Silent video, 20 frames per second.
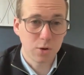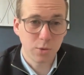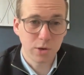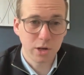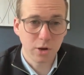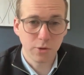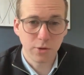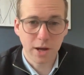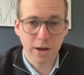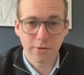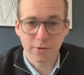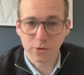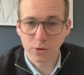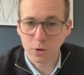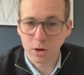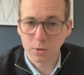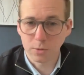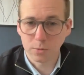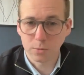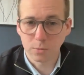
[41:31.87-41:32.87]
We know that for
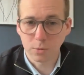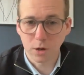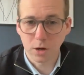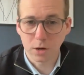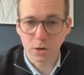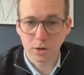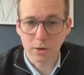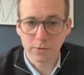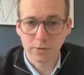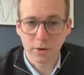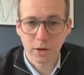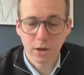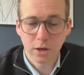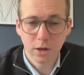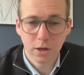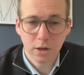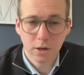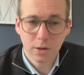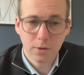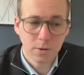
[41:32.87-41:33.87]
our work
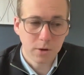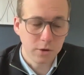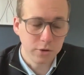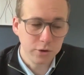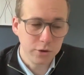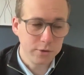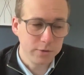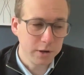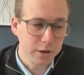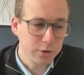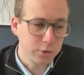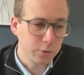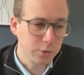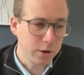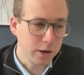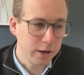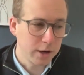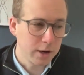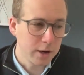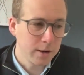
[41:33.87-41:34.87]
on universal
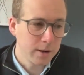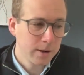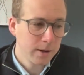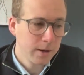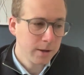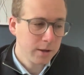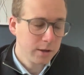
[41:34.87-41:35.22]
credit.